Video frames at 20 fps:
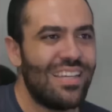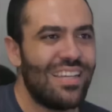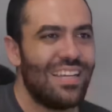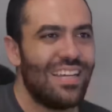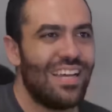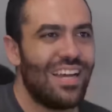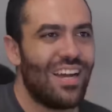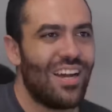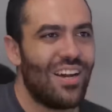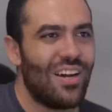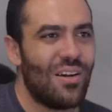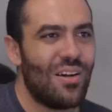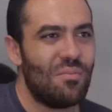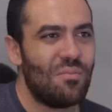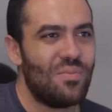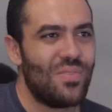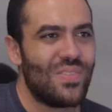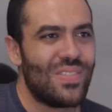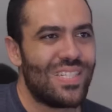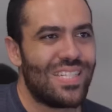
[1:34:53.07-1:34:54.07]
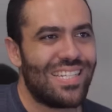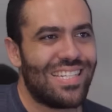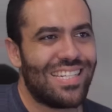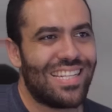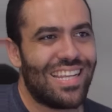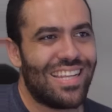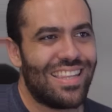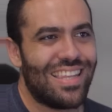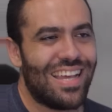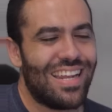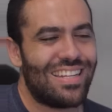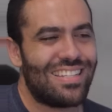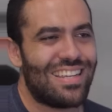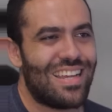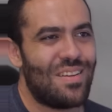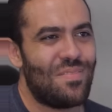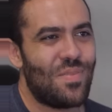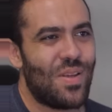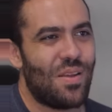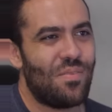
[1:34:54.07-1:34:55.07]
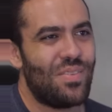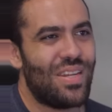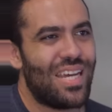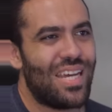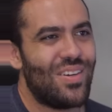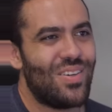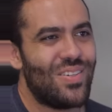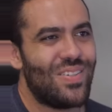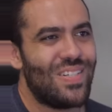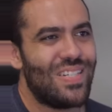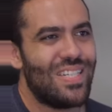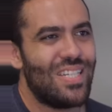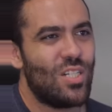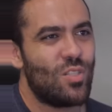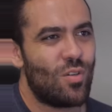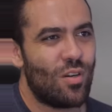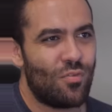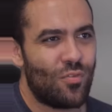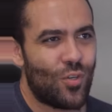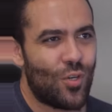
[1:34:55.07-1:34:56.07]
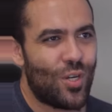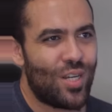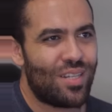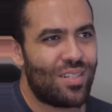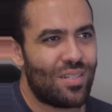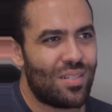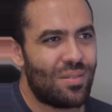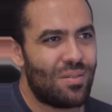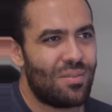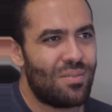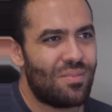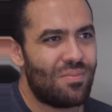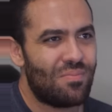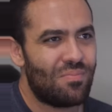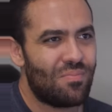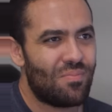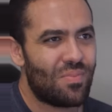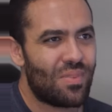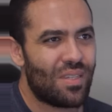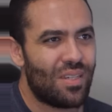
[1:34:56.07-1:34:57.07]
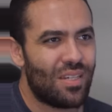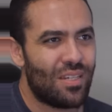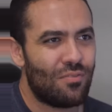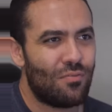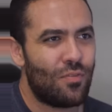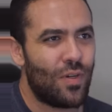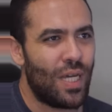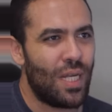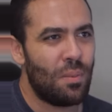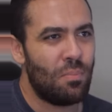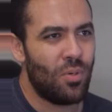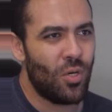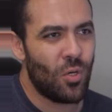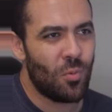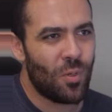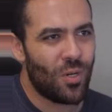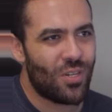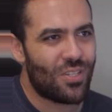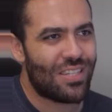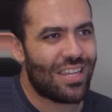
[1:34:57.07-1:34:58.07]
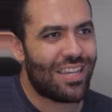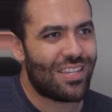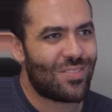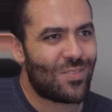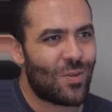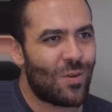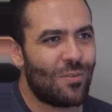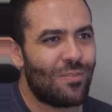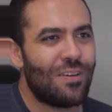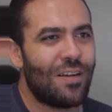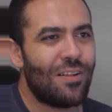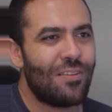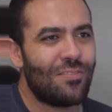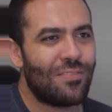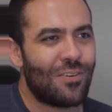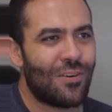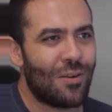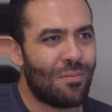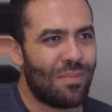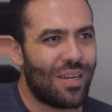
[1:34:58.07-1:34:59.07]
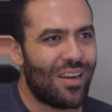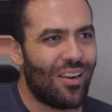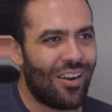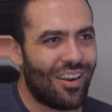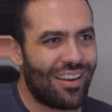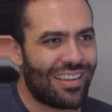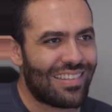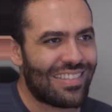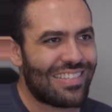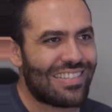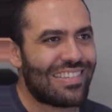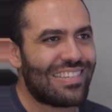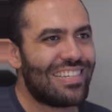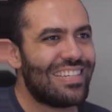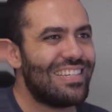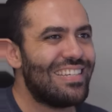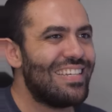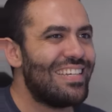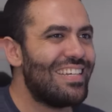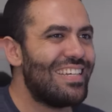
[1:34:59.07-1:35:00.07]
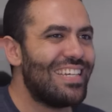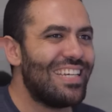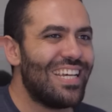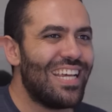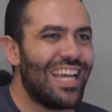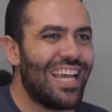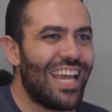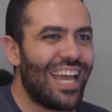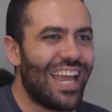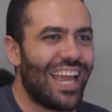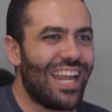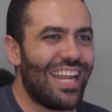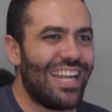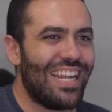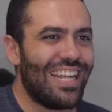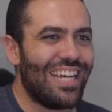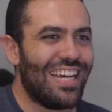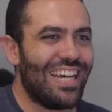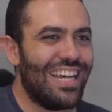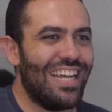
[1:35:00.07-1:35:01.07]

Um, and, and that's I'm, I'm now referring to uh, Fudd boomers as revolver Americans. And uh,